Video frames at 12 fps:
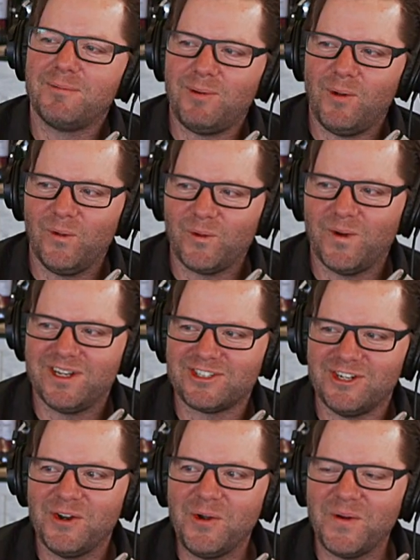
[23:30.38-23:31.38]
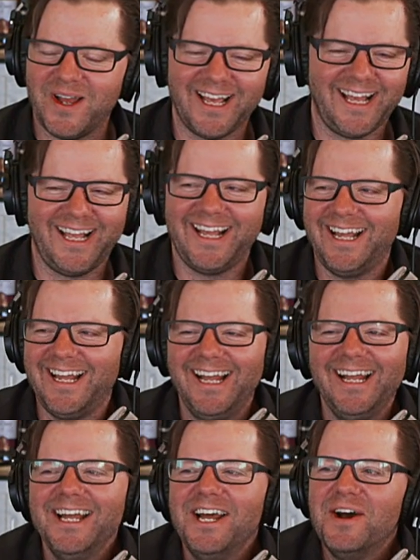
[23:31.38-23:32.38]
poll question.
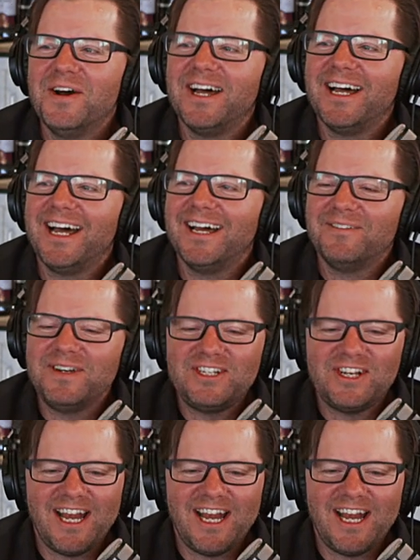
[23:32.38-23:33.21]
Come on. We should.